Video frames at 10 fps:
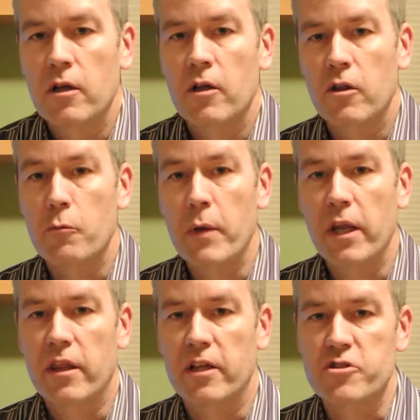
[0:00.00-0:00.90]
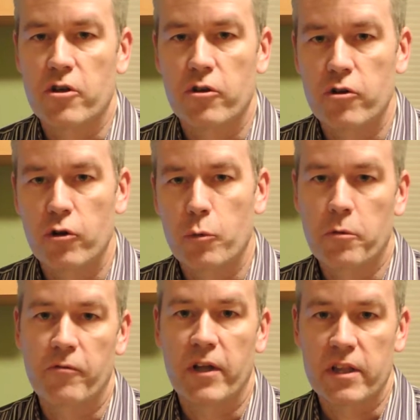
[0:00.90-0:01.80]
There are many things you can do to
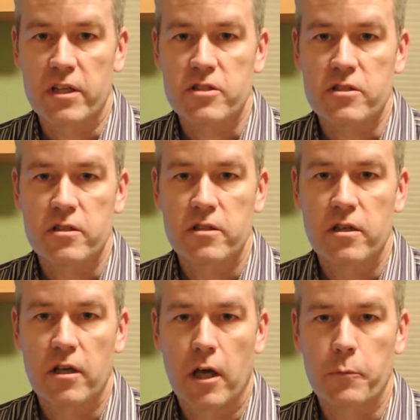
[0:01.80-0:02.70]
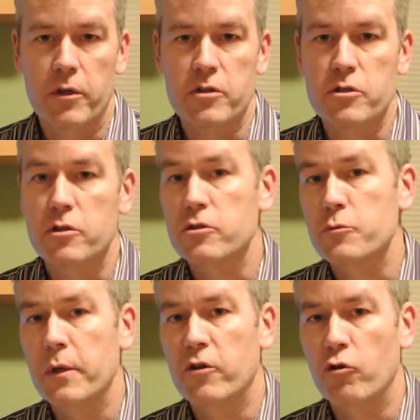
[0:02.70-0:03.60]
prevent this. I'm going to
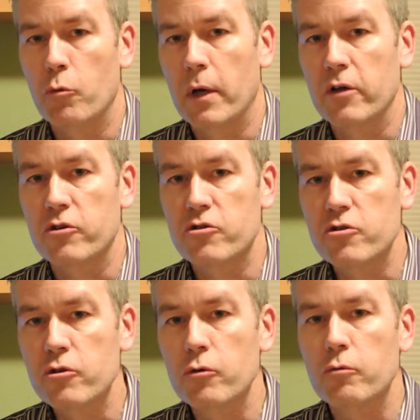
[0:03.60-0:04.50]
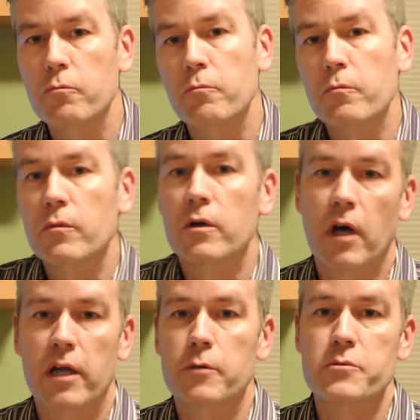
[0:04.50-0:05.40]
speak to you about two
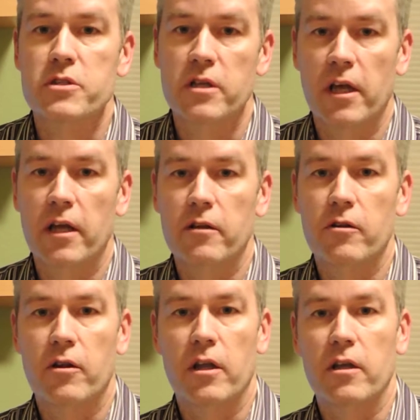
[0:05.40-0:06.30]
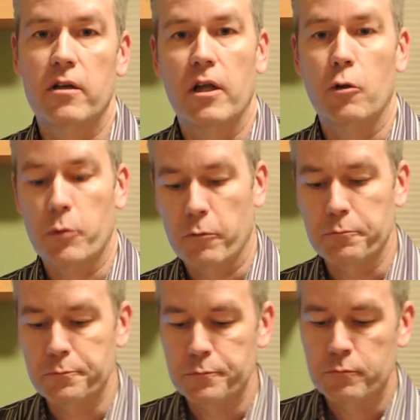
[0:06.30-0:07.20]
items today that can help you.
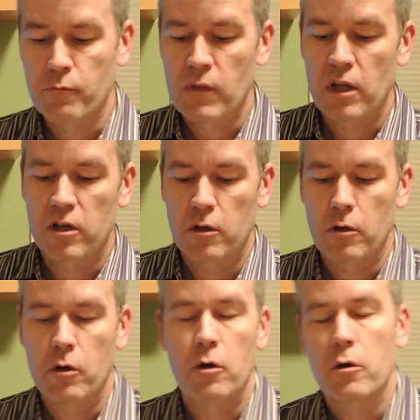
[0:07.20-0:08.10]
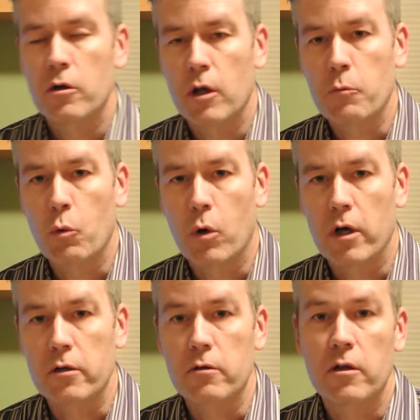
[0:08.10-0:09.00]
Number
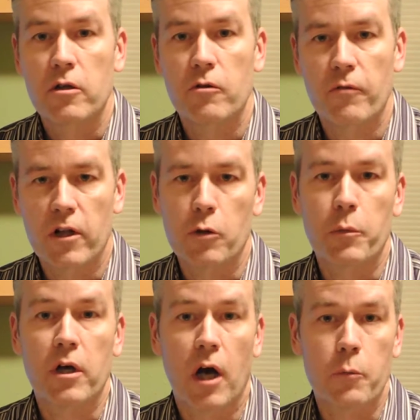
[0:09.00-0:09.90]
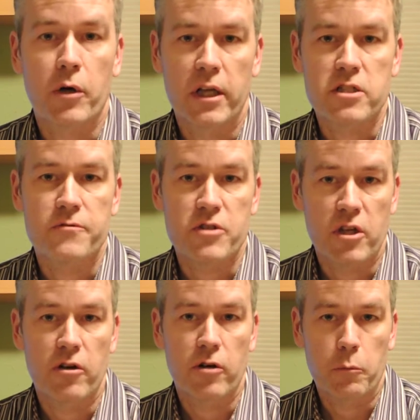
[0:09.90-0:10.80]
one, develop a comprehensive
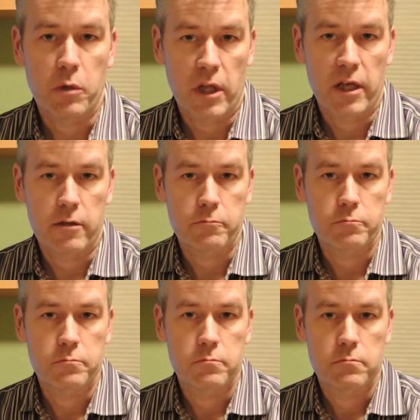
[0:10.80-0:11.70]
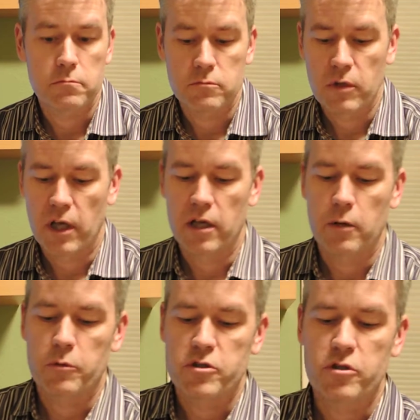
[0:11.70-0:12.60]
security plan. And
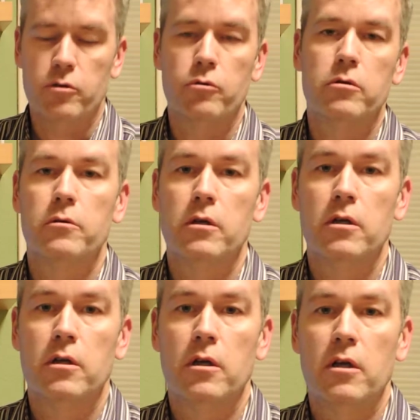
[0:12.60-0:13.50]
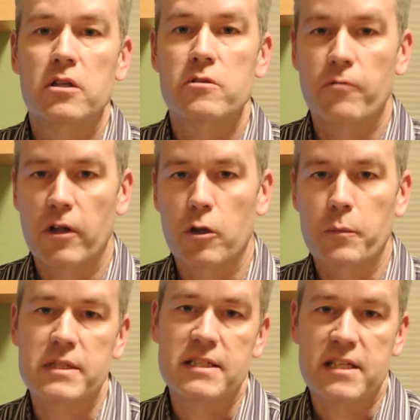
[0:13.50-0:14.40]
number two, develop
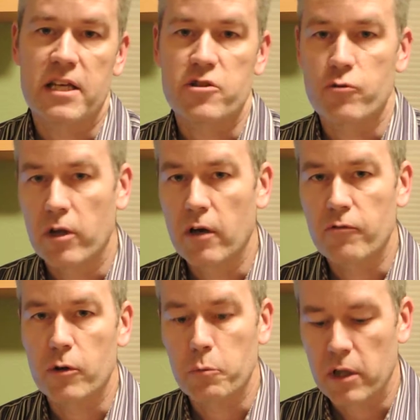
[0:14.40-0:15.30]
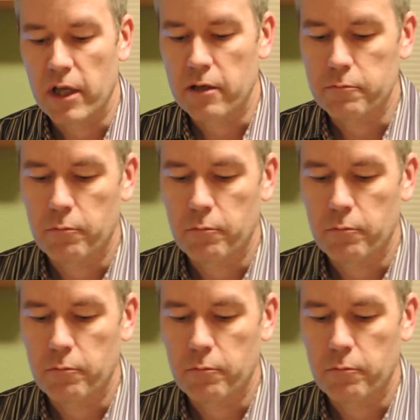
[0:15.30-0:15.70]
a disaster recovery plan.